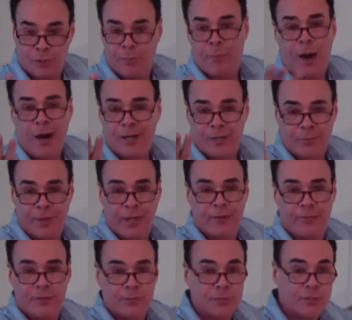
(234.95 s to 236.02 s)
the market rate
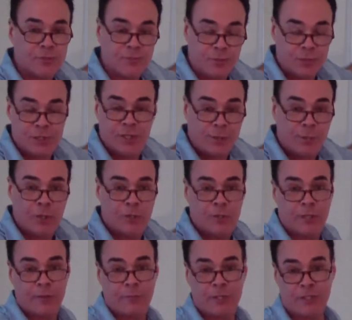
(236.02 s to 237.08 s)
of interest for
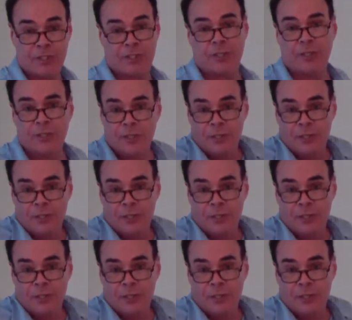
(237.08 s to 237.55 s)
similarly risked